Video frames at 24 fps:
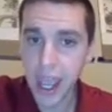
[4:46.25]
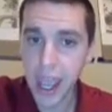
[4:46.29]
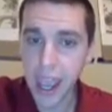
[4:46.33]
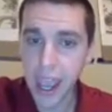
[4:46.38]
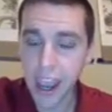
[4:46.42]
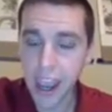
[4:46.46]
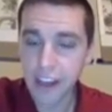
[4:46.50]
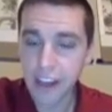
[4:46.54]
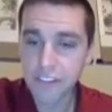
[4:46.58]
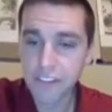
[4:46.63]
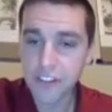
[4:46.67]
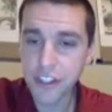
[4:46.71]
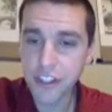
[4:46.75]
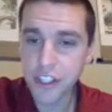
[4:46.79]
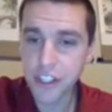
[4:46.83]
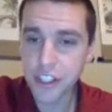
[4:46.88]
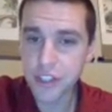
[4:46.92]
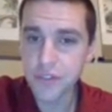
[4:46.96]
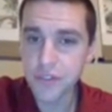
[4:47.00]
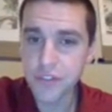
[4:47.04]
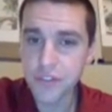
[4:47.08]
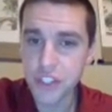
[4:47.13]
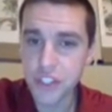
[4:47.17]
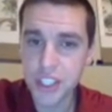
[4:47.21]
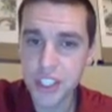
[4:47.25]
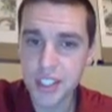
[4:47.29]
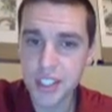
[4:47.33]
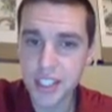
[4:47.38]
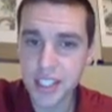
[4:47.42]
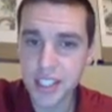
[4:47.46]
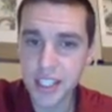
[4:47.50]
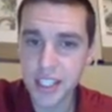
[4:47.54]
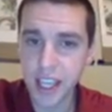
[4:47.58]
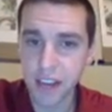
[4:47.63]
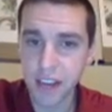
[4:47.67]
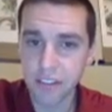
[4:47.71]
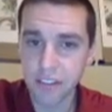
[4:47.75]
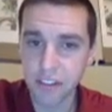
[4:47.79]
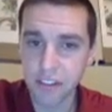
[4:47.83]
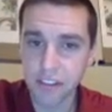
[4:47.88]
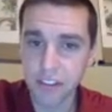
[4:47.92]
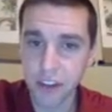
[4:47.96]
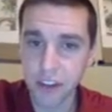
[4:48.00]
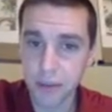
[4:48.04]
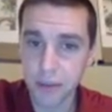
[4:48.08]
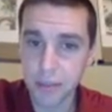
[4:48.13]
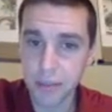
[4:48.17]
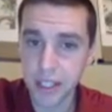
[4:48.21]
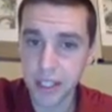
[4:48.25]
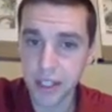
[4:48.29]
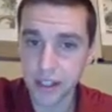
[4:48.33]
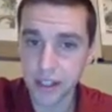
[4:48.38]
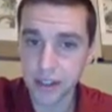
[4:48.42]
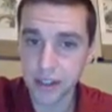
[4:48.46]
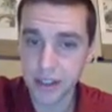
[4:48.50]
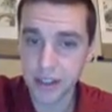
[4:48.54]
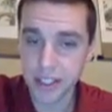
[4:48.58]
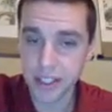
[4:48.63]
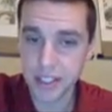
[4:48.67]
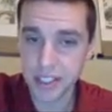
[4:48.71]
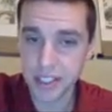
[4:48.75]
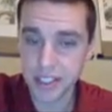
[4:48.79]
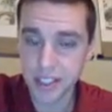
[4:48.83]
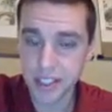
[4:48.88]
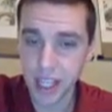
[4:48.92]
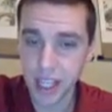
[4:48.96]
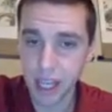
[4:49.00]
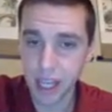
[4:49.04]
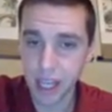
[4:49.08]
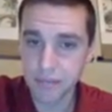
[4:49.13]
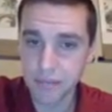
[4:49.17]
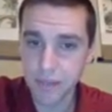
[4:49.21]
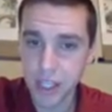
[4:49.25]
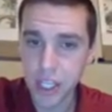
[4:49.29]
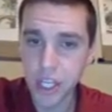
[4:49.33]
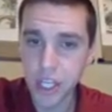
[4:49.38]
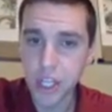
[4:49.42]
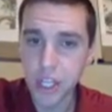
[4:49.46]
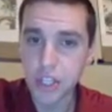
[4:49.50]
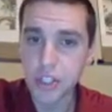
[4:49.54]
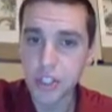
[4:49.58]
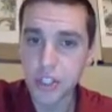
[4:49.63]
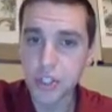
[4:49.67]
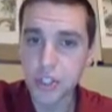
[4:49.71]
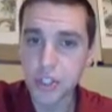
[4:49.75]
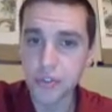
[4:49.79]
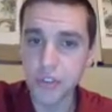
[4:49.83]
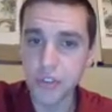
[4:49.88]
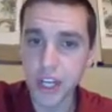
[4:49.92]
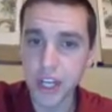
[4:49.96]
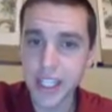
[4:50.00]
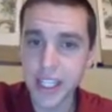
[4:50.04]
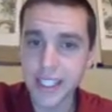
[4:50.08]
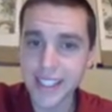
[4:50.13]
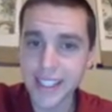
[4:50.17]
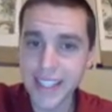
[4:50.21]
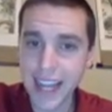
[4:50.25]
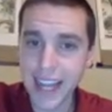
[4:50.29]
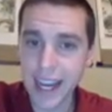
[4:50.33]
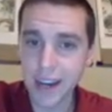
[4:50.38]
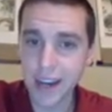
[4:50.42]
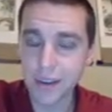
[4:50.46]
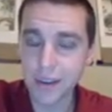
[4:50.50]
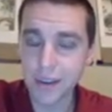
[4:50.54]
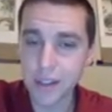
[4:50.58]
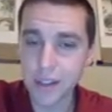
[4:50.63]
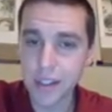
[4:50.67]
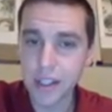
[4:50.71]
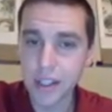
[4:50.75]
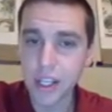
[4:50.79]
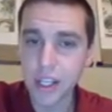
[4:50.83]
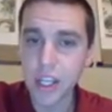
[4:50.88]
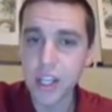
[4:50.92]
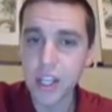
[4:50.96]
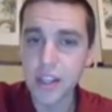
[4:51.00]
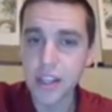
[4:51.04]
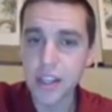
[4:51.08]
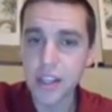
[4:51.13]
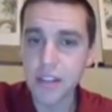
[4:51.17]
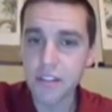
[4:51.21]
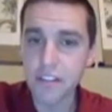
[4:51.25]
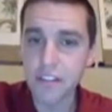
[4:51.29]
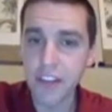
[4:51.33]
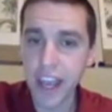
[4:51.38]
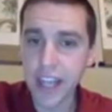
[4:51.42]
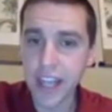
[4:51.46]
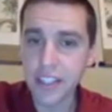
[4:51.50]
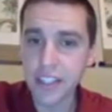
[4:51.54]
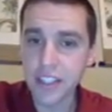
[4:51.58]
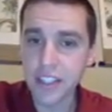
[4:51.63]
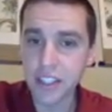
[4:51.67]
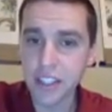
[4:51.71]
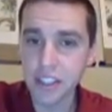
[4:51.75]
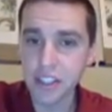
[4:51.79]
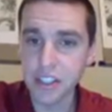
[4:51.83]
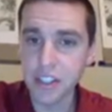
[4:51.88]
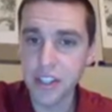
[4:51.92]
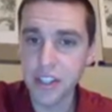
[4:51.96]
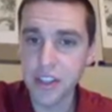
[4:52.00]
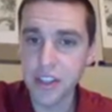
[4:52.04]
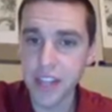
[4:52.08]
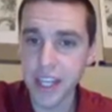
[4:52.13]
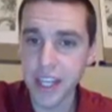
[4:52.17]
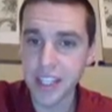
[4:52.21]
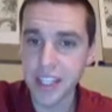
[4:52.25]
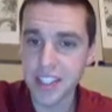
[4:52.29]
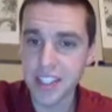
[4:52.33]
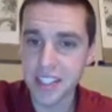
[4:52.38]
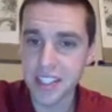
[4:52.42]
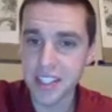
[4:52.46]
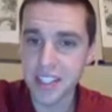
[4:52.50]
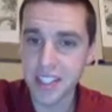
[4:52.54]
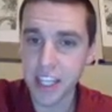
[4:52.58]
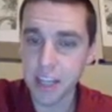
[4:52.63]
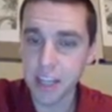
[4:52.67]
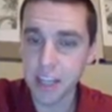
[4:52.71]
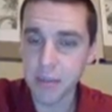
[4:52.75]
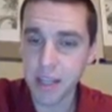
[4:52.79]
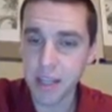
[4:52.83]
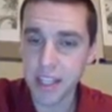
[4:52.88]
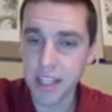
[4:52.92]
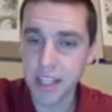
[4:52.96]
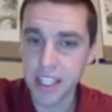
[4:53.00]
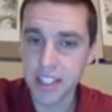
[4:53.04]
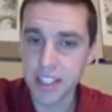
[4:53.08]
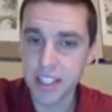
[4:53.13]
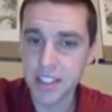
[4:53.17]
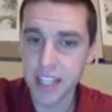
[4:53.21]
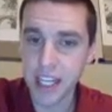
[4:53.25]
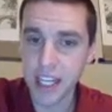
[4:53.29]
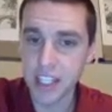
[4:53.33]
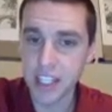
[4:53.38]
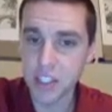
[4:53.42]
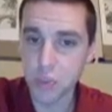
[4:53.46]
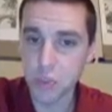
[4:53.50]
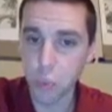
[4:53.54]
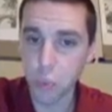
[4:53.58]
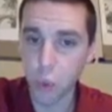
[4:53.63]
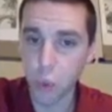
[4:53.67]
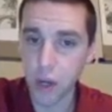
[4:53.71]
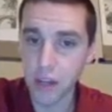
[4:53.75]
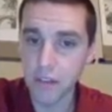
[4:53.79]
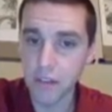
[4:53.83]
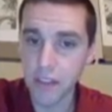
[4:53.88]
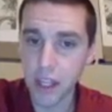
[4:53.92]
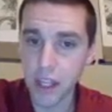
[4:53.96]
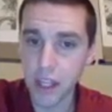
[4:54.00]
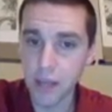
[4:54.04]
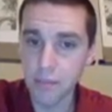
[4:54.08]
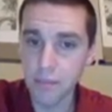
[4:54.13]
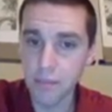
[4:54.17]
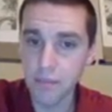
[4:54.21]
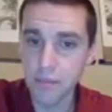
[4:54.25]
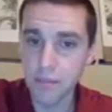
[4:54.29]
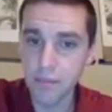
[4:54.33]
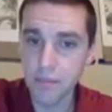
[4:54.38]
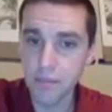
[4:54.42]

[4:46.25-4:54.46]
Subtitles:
After you've GCF'd from here, this step, you write down the factor that is the same on the inside as one of them,